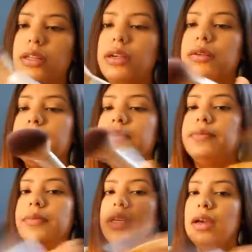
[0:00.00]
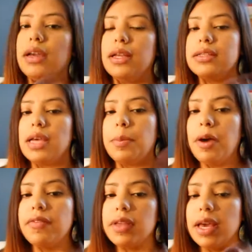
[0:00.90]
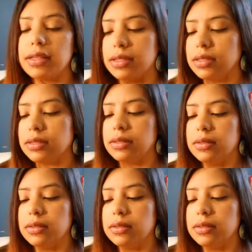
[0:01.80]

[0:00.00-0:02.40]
in there. Again, tap off the excess.